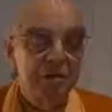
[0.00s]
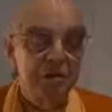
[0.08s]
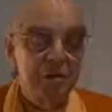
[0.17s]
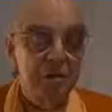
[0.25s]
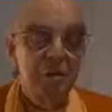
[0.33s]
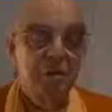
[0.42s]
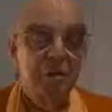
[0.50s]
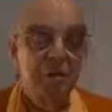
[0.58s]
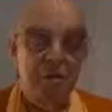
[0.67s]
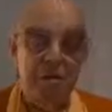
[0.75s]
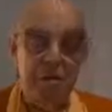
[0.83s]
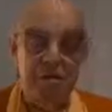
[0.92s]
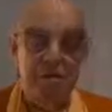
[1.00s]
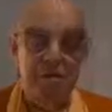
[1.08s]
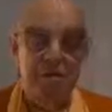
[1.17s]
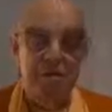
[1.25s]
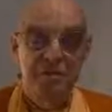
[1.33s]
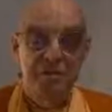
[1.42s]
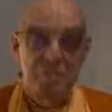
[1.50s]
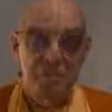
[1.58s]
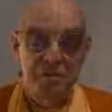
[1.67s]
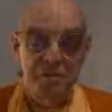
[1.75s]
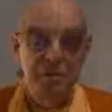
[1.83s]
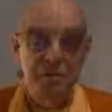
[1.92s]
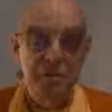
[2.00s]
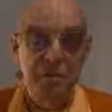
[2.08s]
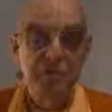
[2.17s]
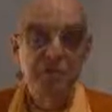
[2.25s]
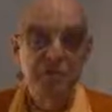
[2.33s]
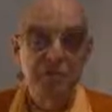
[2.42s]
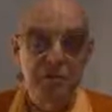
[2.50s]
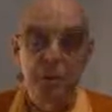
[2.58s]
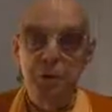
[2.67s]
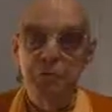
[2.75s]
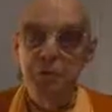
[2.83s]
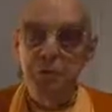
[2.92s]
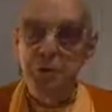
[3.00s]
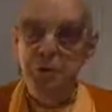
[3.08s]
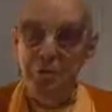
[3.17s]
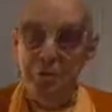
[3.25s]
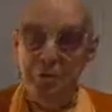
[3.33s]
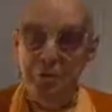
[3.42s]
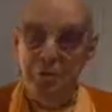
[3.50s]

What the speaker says: all the marks that were visible on the floor of the room,